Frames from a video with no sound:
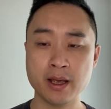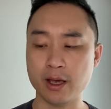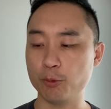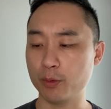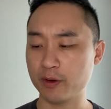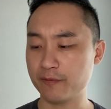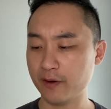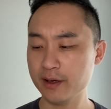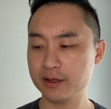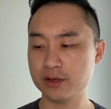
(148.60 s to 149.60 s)
And what we
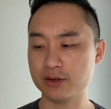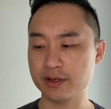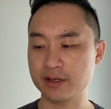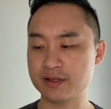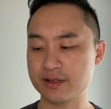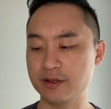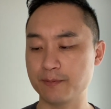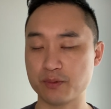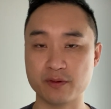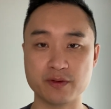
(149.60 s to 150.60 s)
find here is the
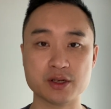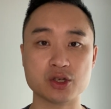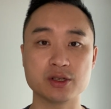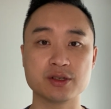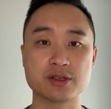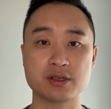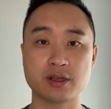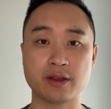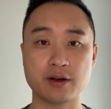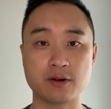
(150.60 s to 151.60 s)
provisions
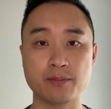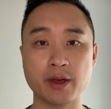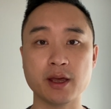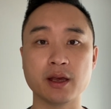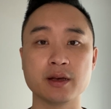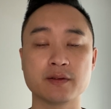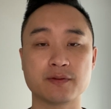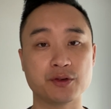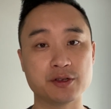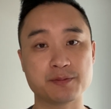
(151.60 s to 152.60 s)
that are made
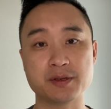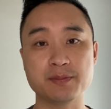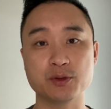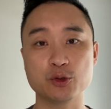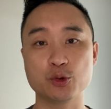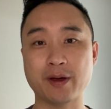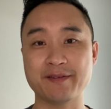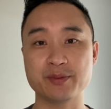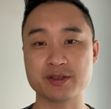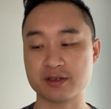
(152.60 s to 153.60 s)
for these people who
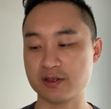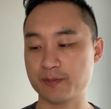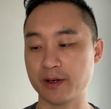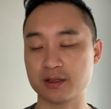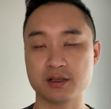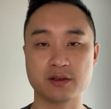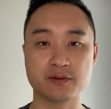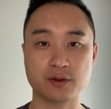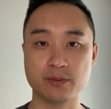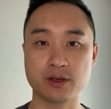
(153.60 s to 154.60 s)
have been suspected of
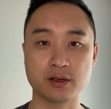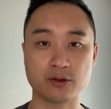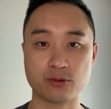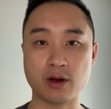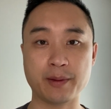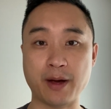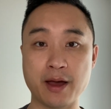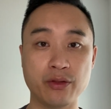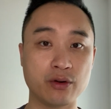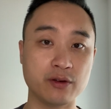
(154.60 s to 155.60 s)
committing a crime,
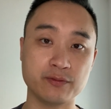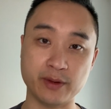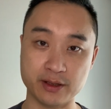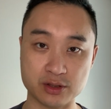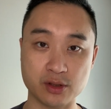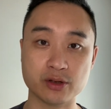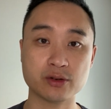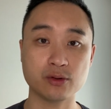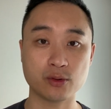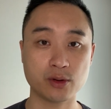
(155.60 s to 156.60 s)
either of
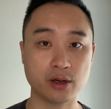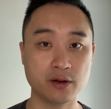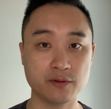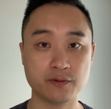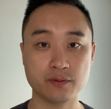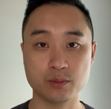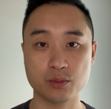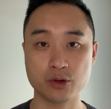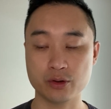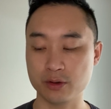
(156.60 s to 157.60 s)
manslaughter or of
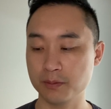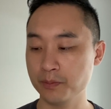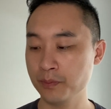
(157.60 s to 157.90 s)
murder.